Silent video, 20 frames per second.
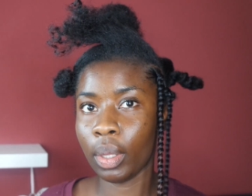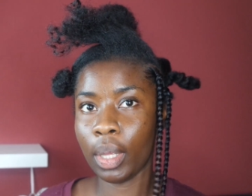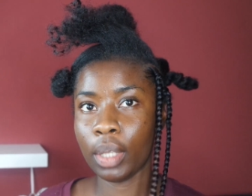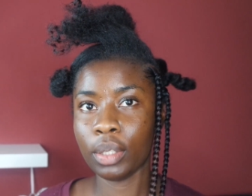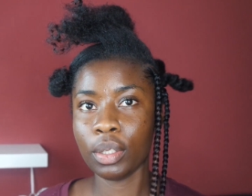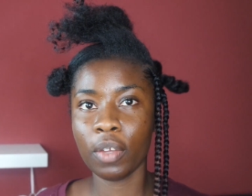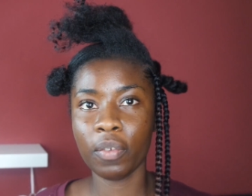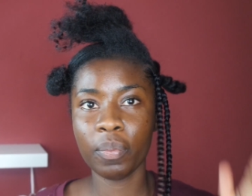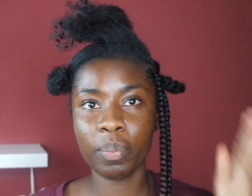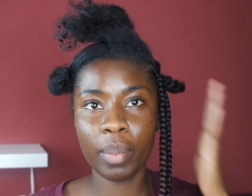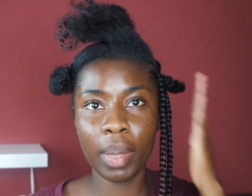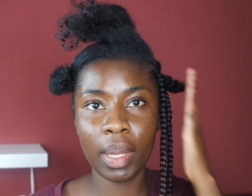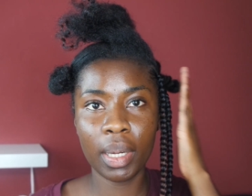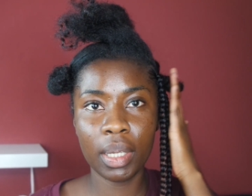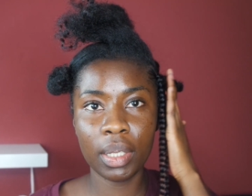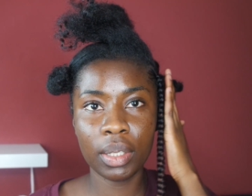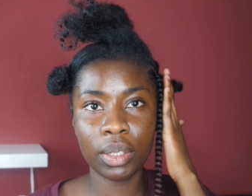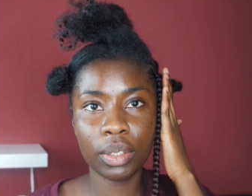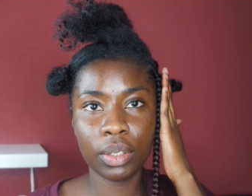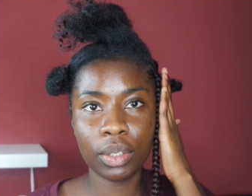Okay, so I've
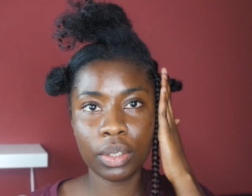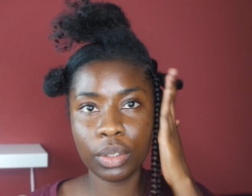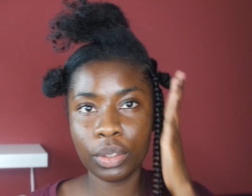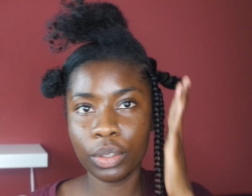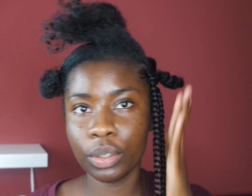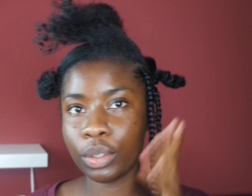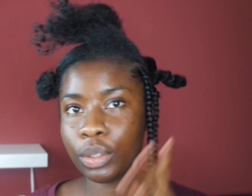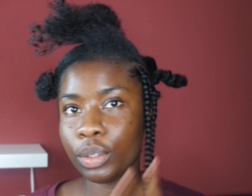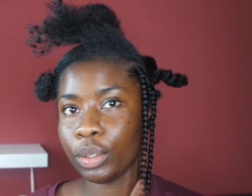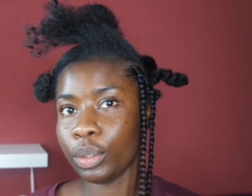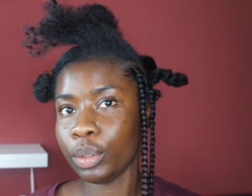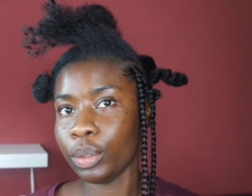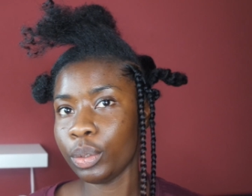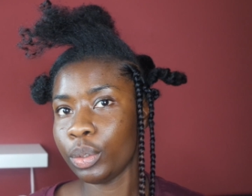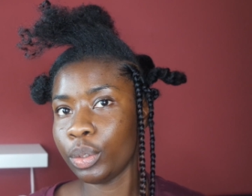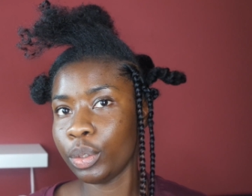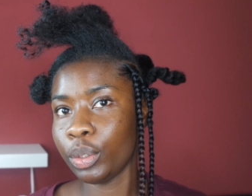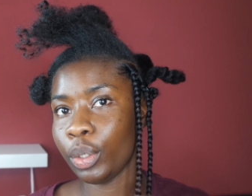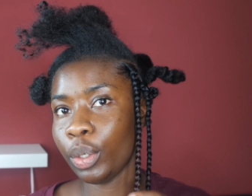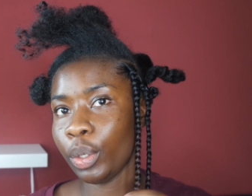managed to do
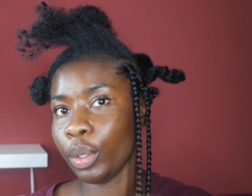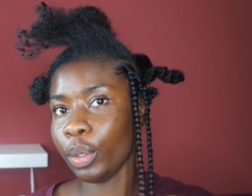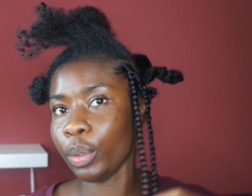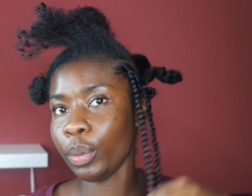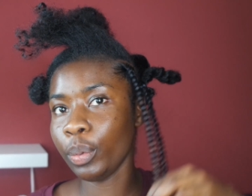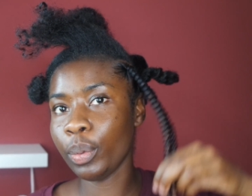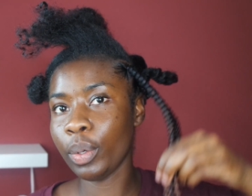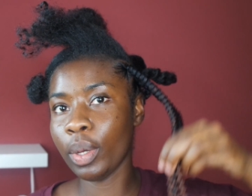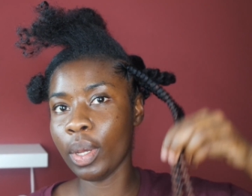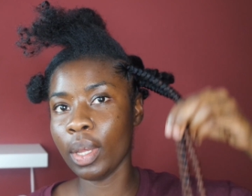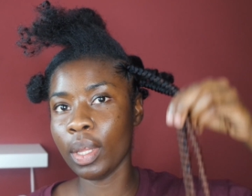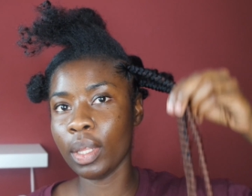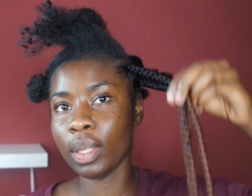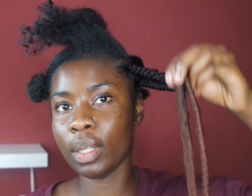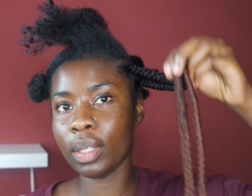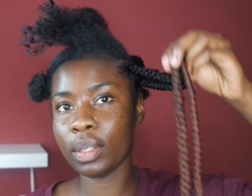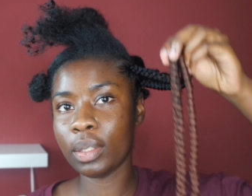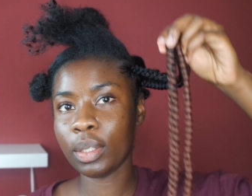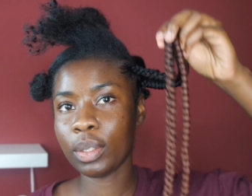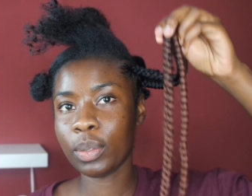2.
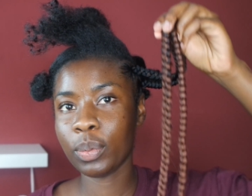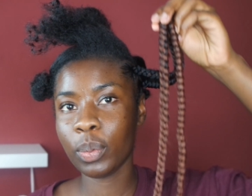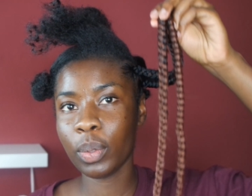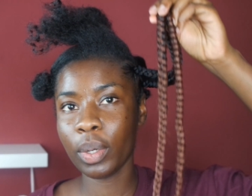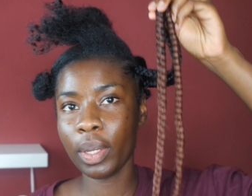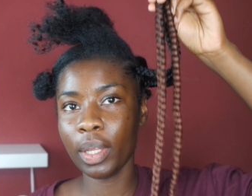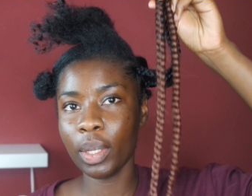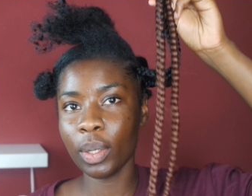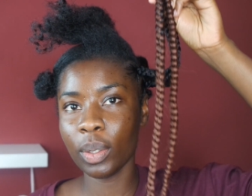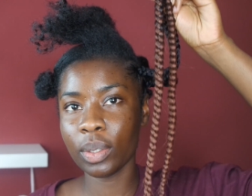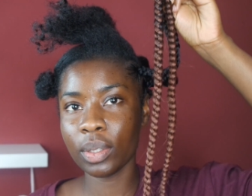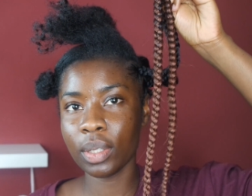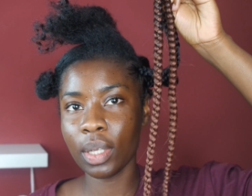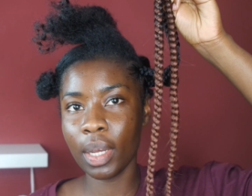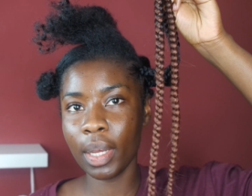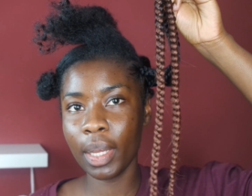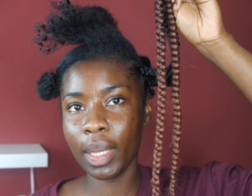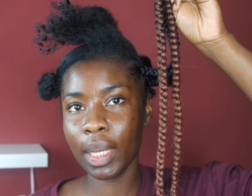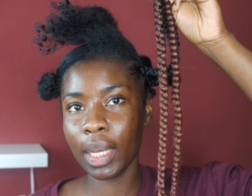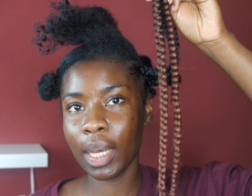This is what it looks
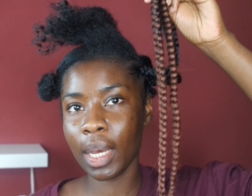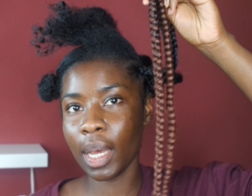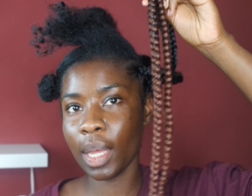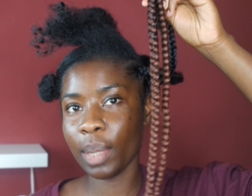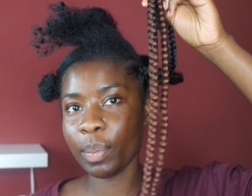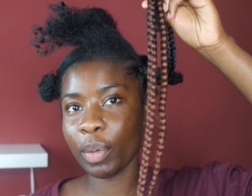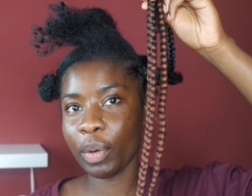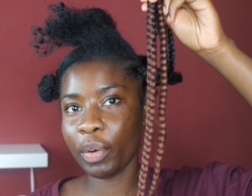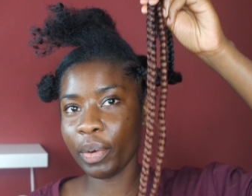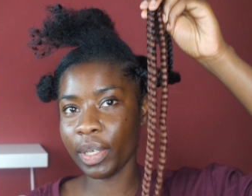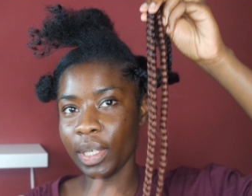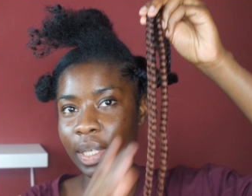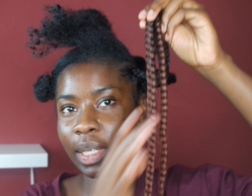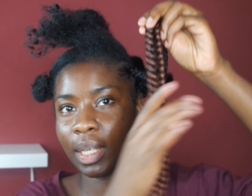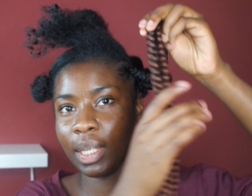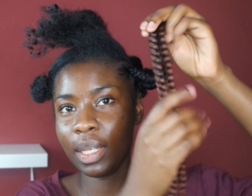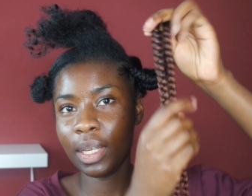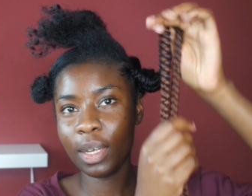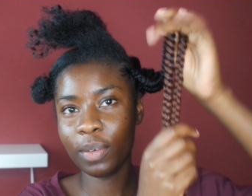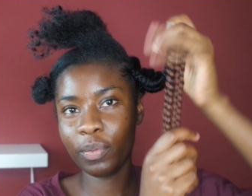like. I'm
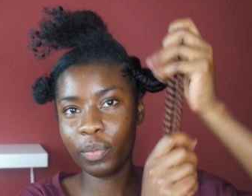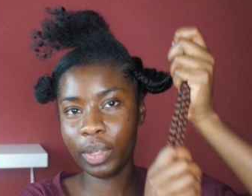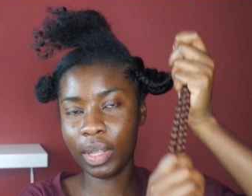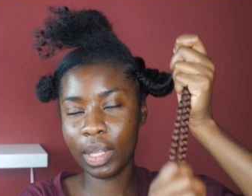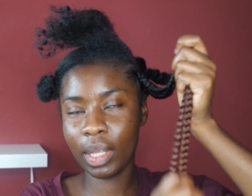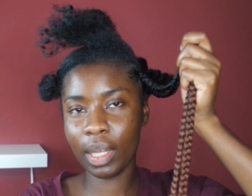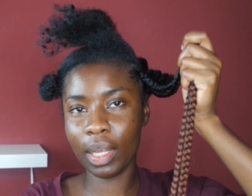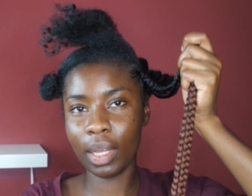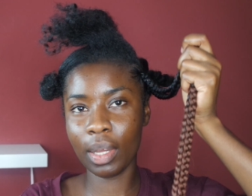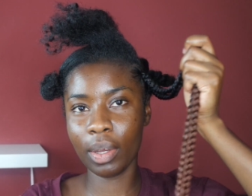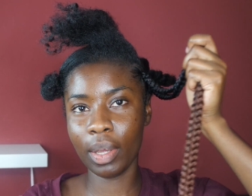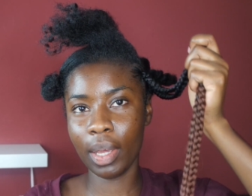already in love with it.